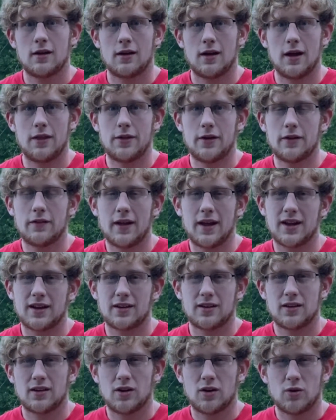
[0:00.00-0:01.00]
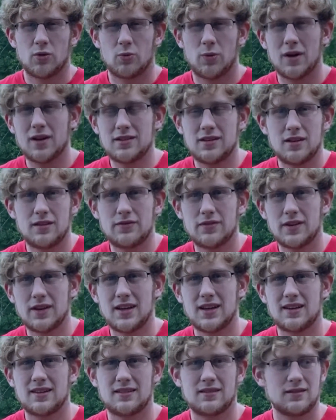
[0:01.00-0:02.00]
and they're like
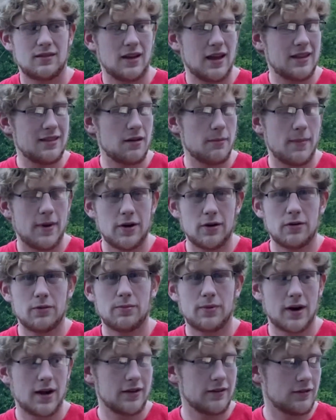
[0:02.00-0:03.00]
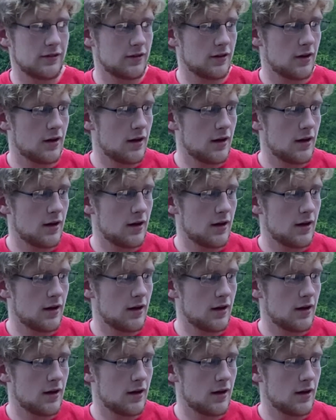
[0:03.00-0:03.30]
relatively in the middle priced,